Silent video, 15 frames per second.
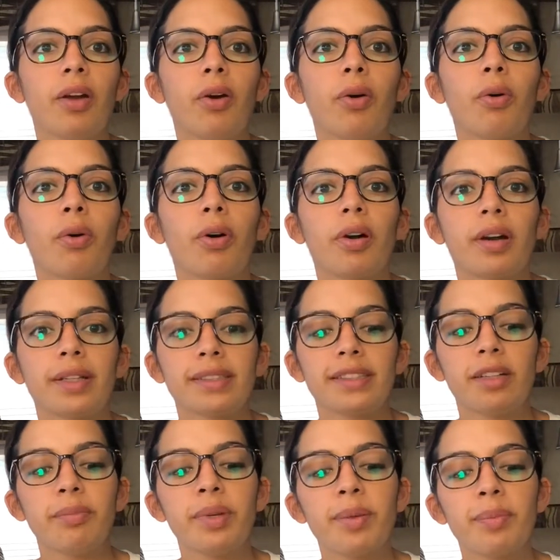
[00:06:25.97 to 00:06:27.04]
or
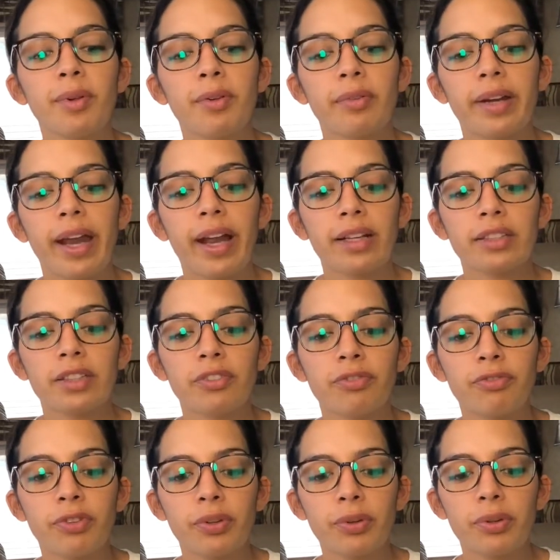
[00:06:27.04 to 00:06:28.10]
some people react to
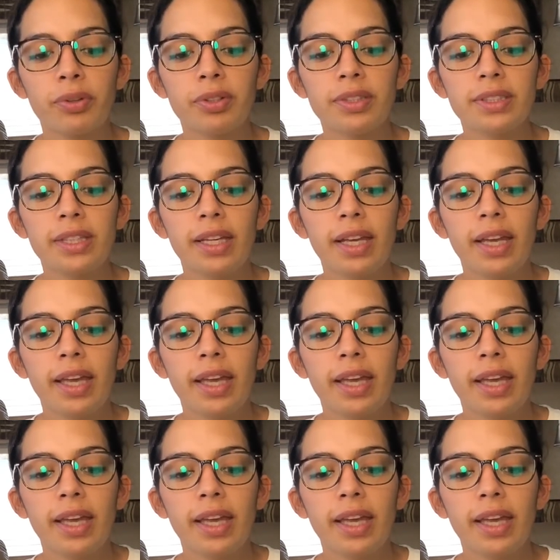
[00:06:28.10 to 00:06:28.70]
foods